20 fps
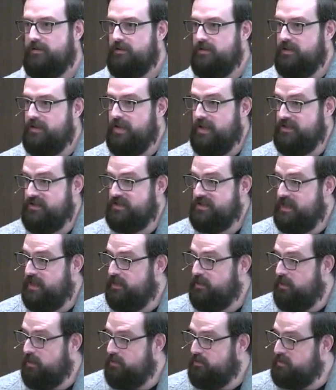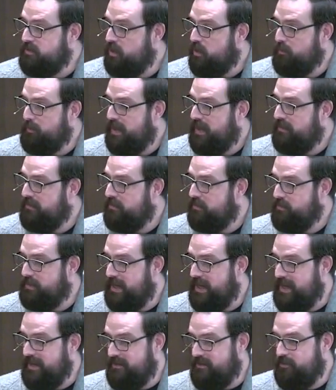As the saying goes, no pain, no
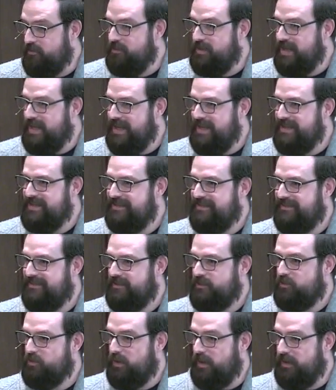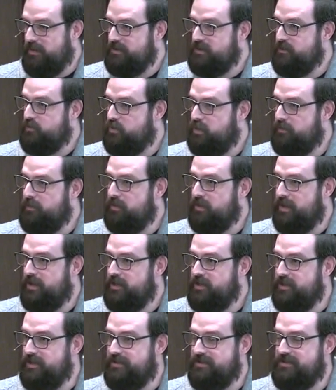gain. You need trials and
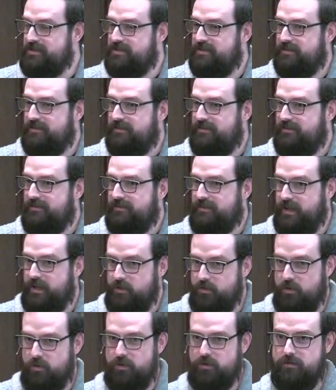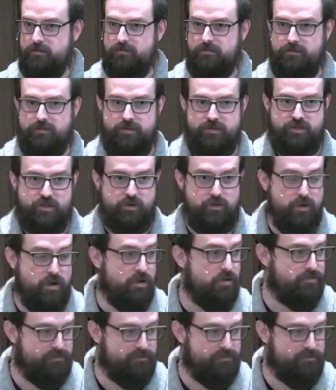tribulations in order to grow.